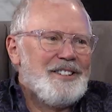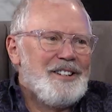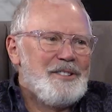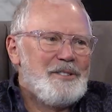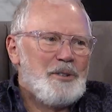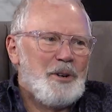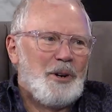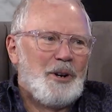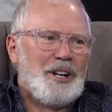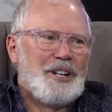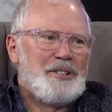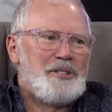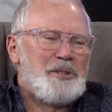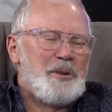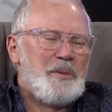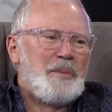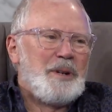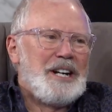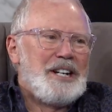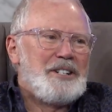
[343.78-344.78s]
She's she heard just... it
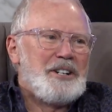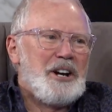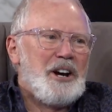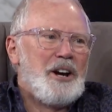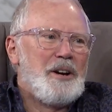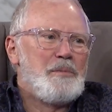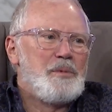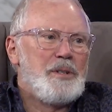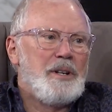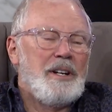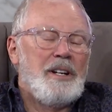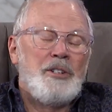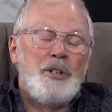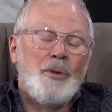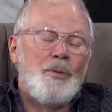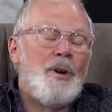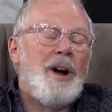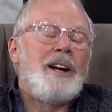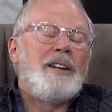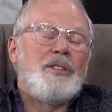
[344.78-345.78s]
so many times. And
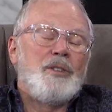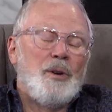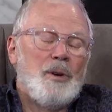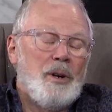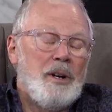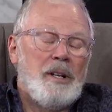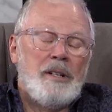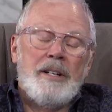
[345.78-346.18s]
you're right, though.